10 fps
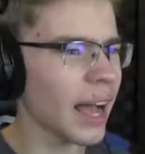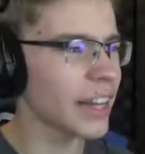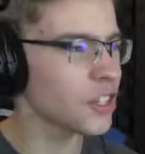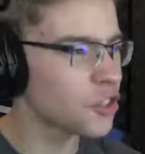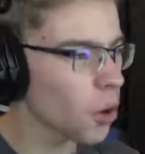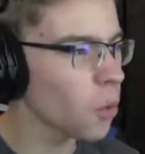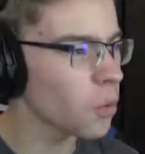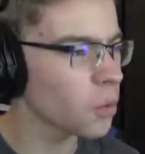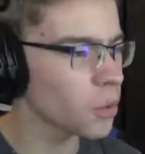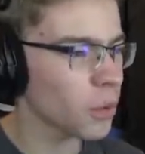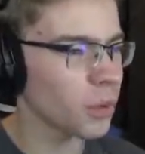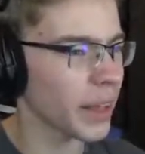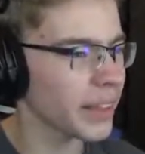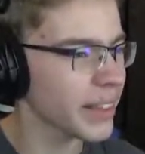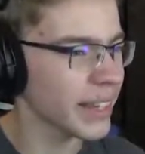I don't
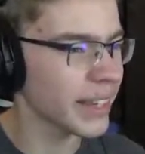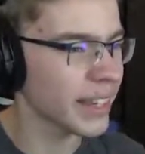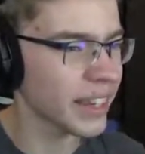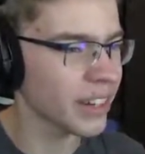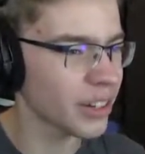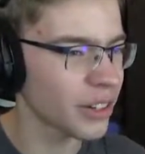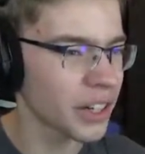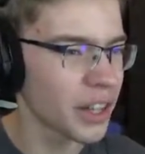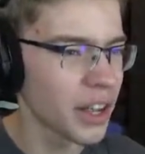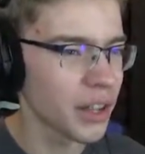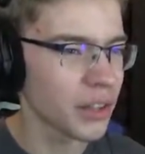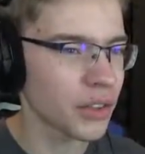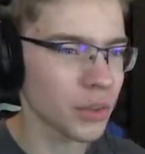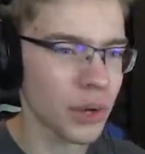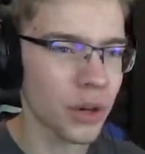really hear
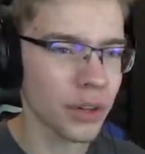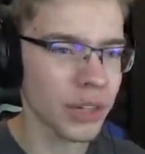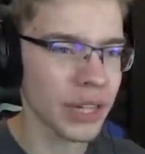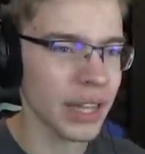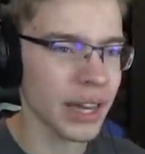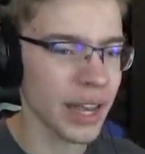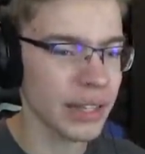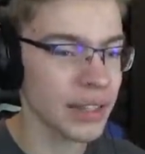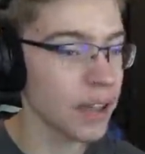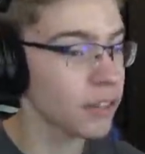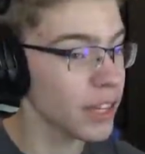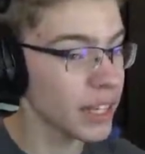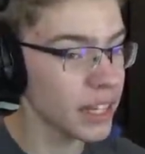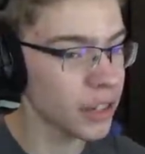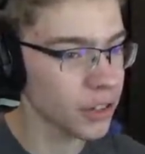the rotary in it. I definitely
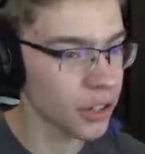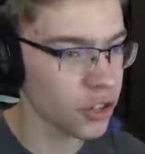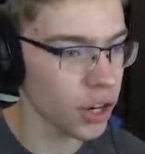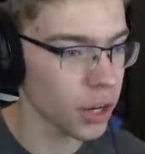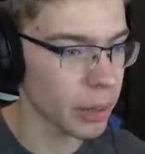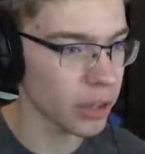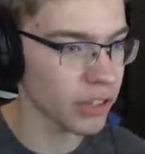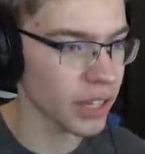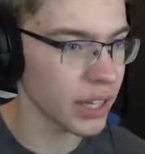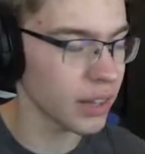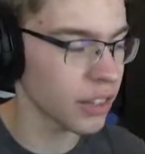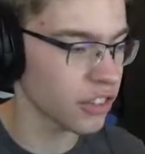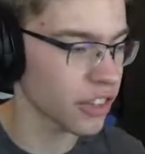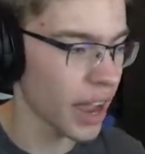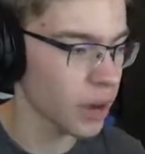hear the turbos in the
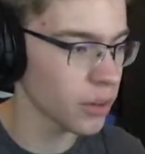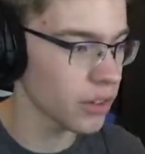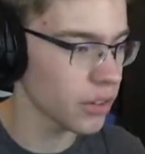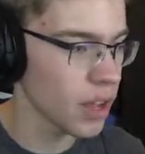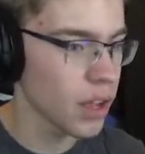sounds,